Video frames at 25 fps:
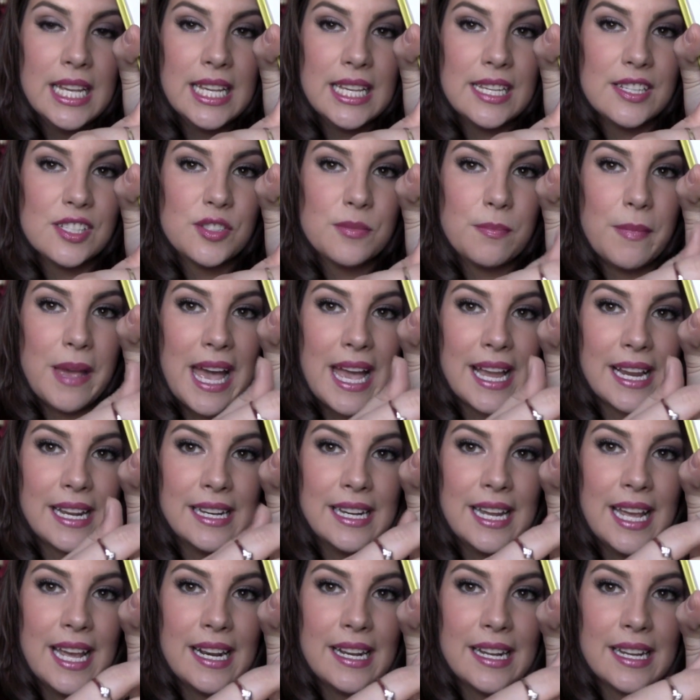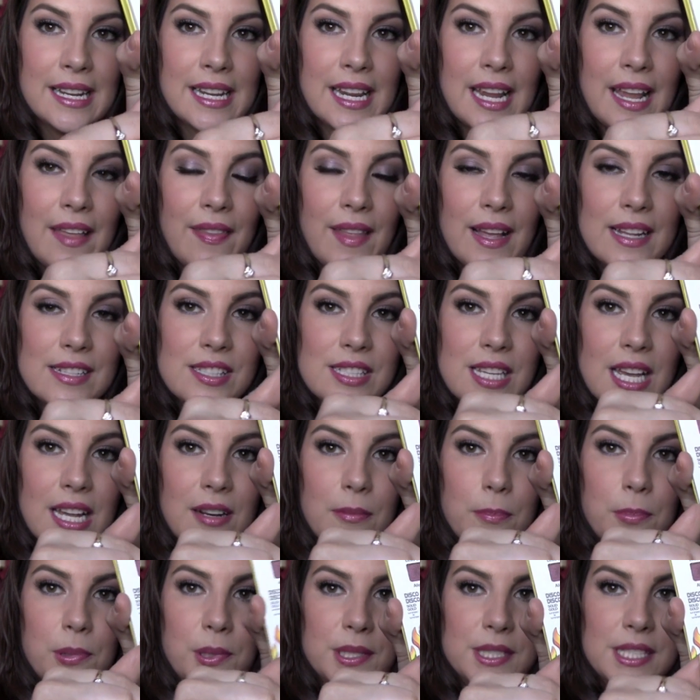is magnetic, and that's
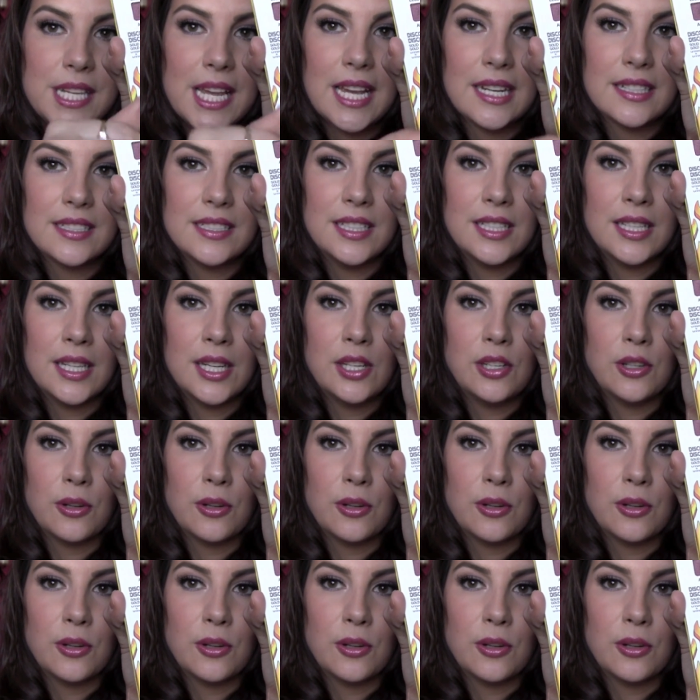kind of protecting